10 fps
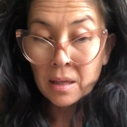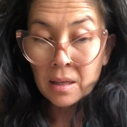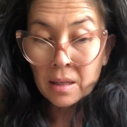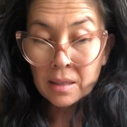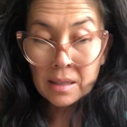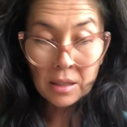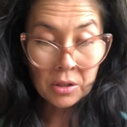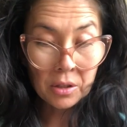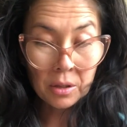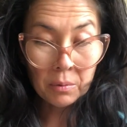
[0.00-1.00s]
that's
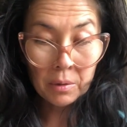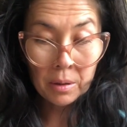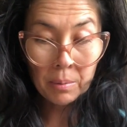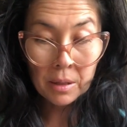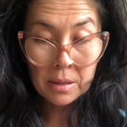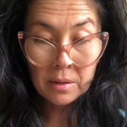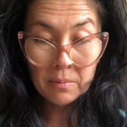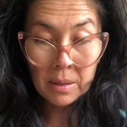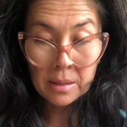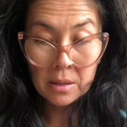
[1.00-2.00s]
actually a really positive
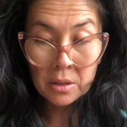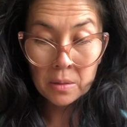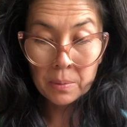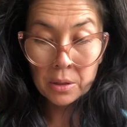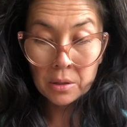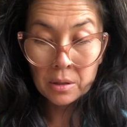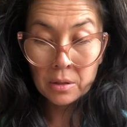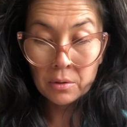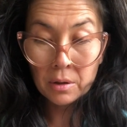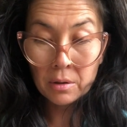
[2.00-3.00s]
message, especially
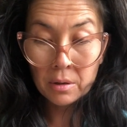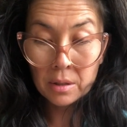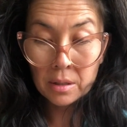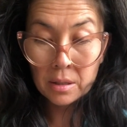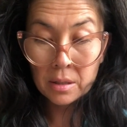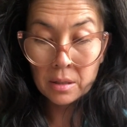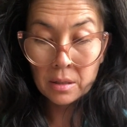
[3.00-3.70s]
during all this